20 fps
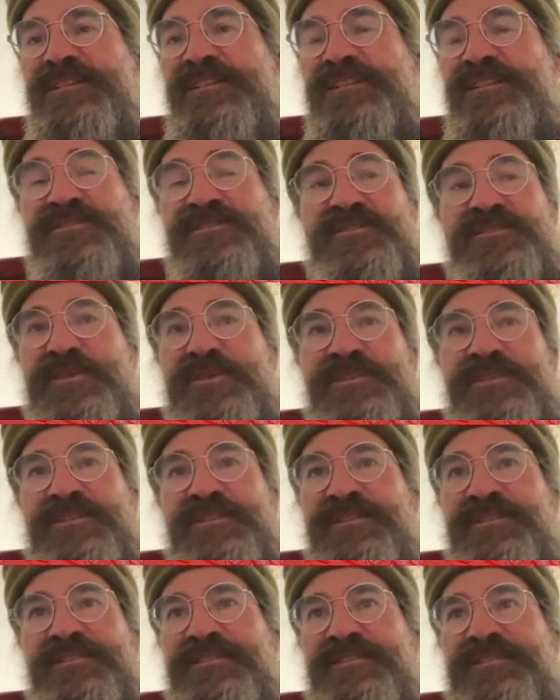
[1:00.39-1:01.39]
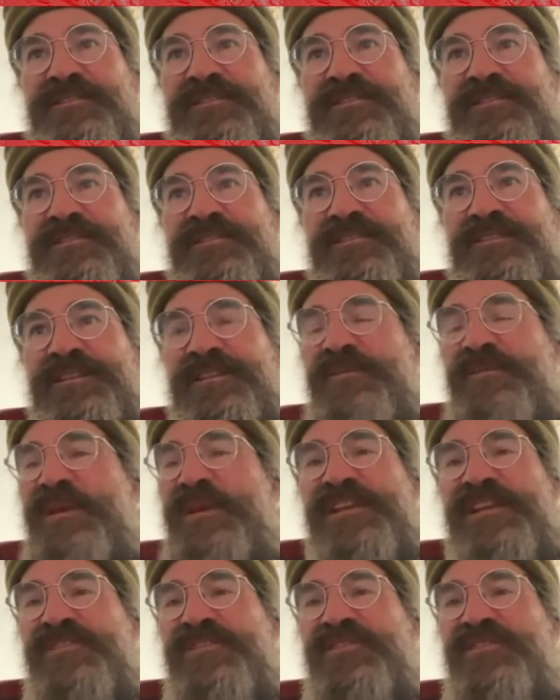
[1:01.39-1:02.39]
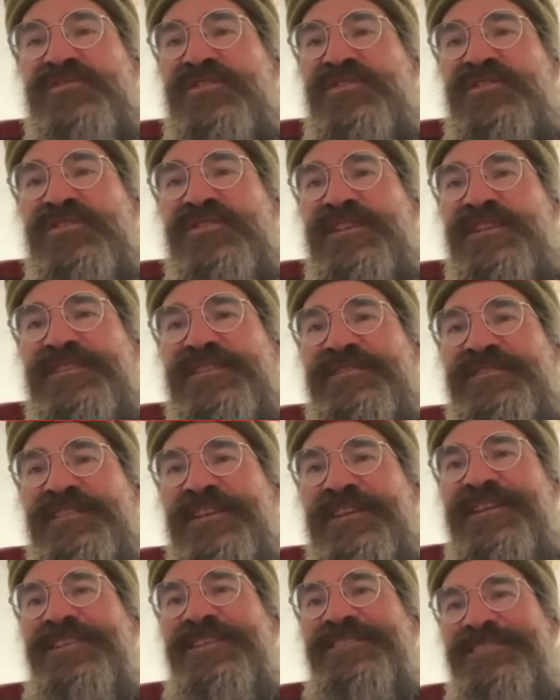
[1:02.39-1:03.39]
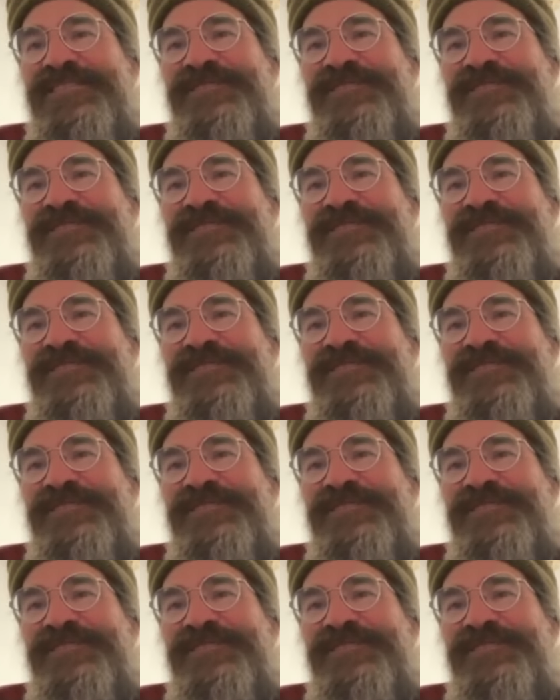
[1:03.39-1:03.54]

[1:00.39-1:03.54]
it's just been an amazing journey, like